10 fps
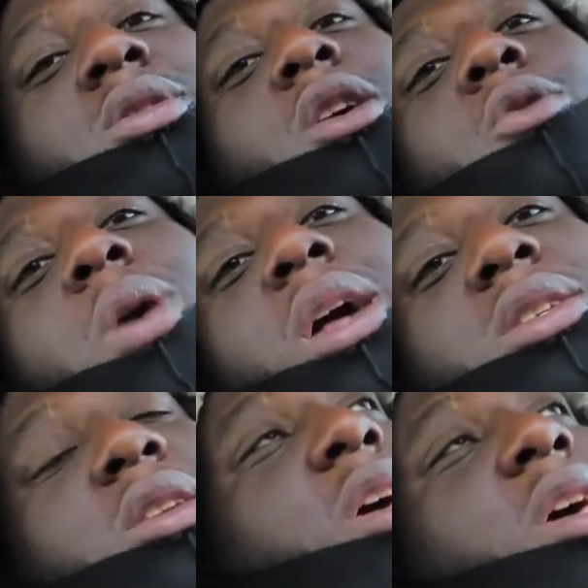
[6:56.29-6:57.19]
Go
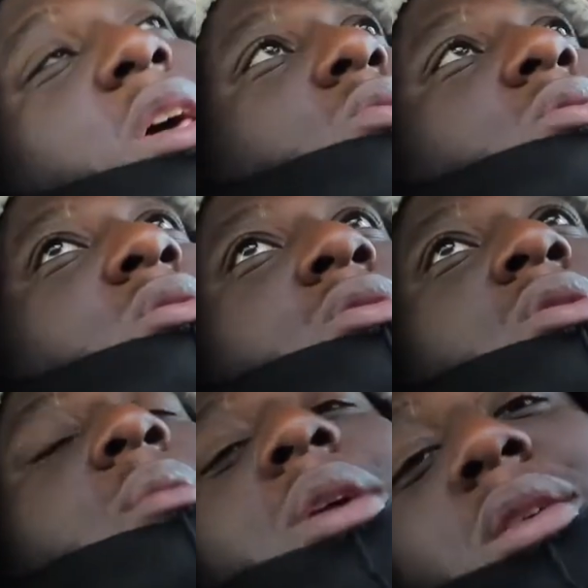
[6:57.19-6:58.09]
watch the next
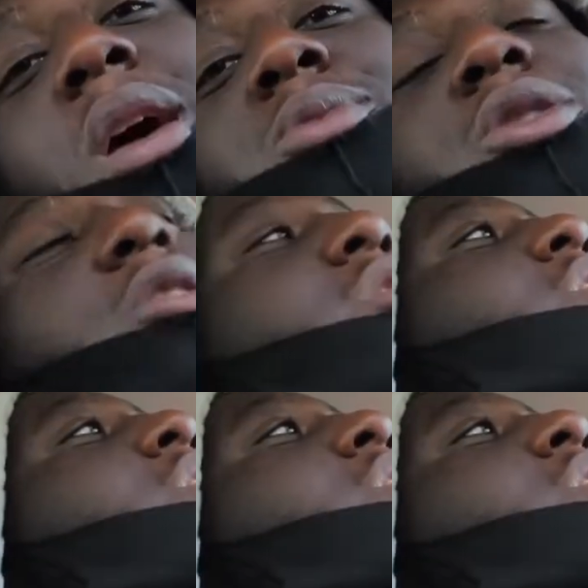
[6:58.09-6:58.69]
one. I'm sorry.